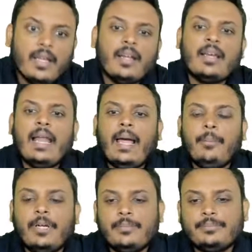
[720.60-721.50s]

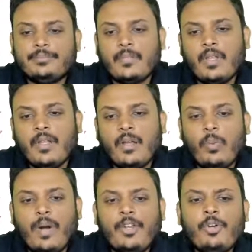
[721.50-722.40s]
Reliable.
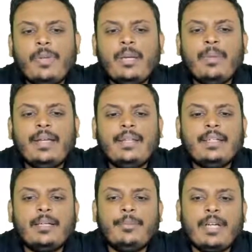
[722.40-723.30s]
What do you mean by the
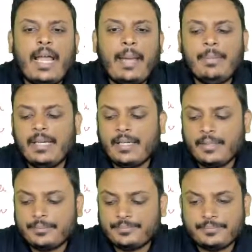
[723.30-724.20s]
term
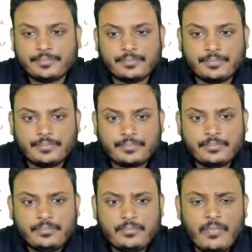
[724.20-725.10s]
reliability?
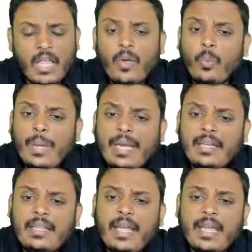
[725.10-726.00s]

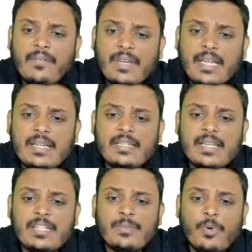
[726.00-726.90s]
When the evidence
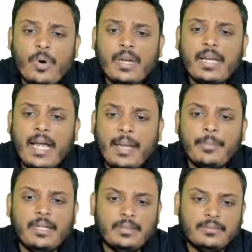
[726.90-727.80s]
is more
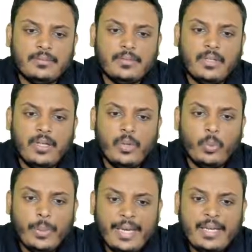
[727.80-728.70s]
reliable,
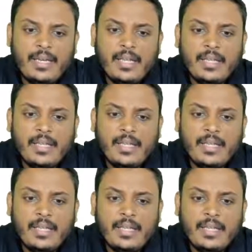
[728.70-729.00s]
then